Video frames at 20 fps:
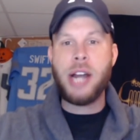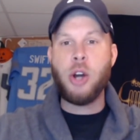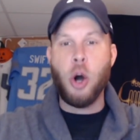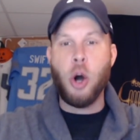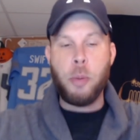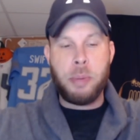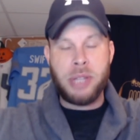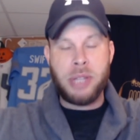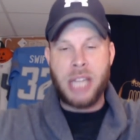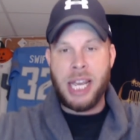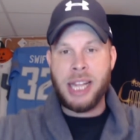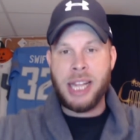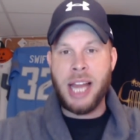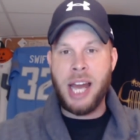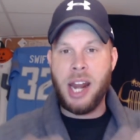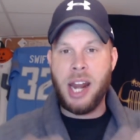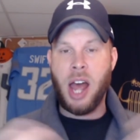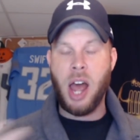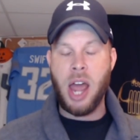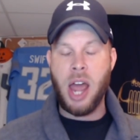open. They let
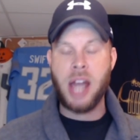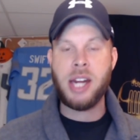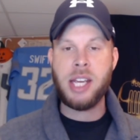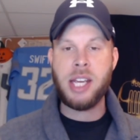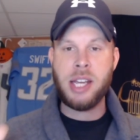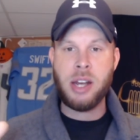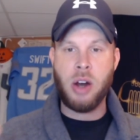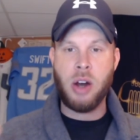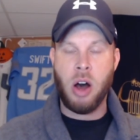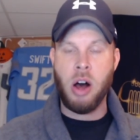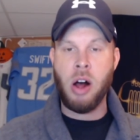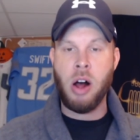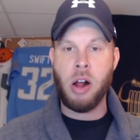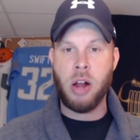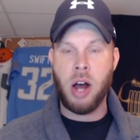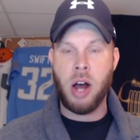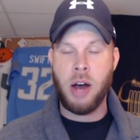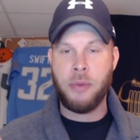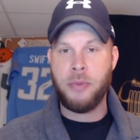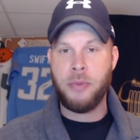any and all
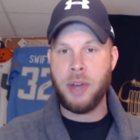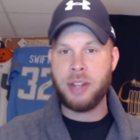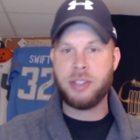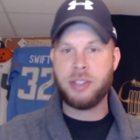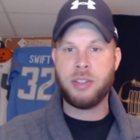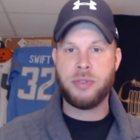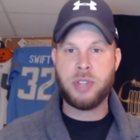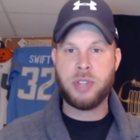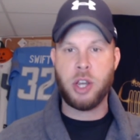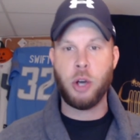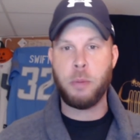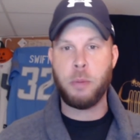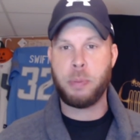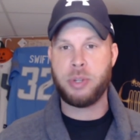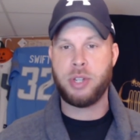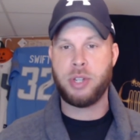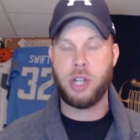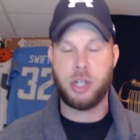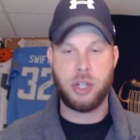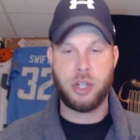offensive skill
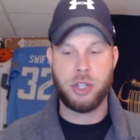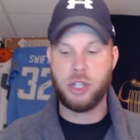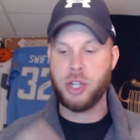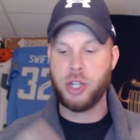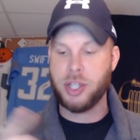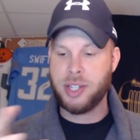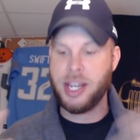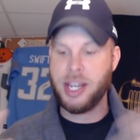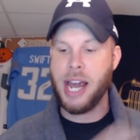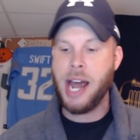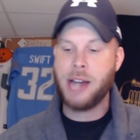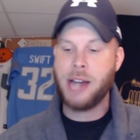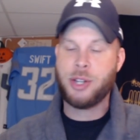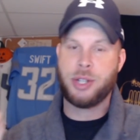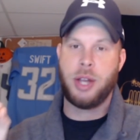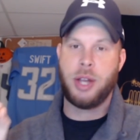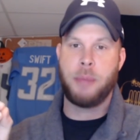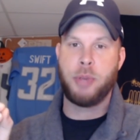positions just gash them.